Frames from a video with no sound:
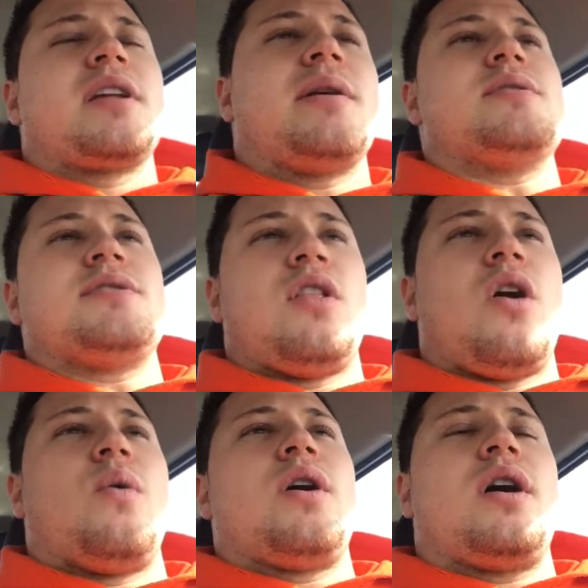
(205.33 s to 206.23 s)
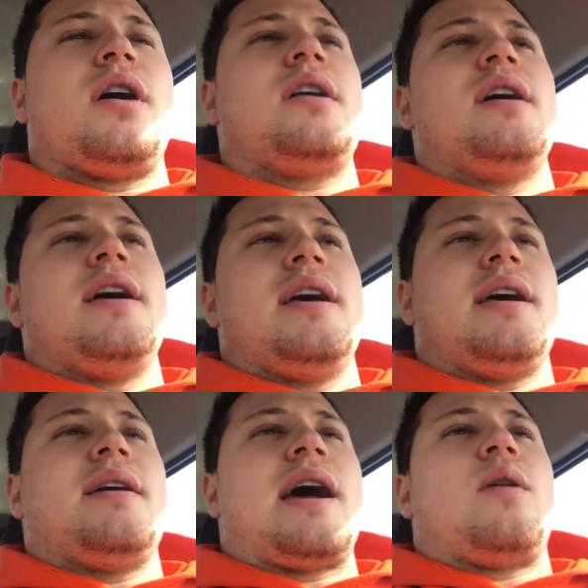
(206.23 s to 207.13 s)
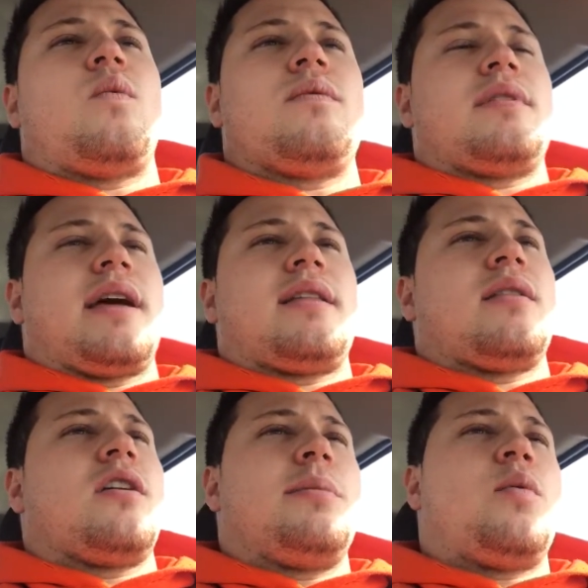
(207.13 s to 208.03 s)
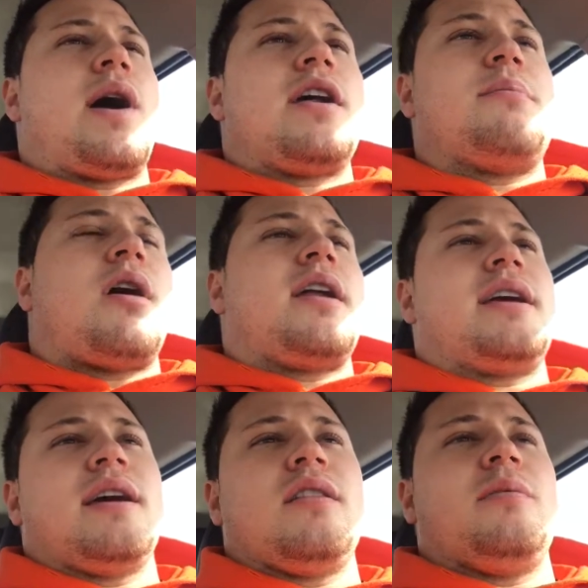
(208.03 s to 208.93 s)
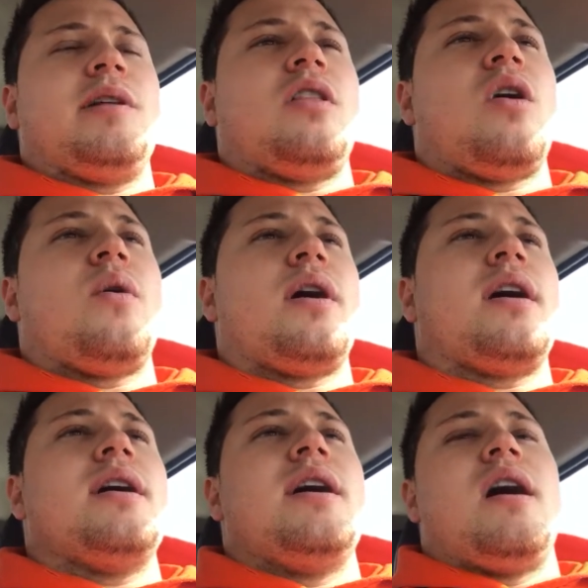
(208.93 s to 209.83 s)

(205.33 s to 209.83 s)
It was lowered. It had a little bit wider body kit, a little bit lower.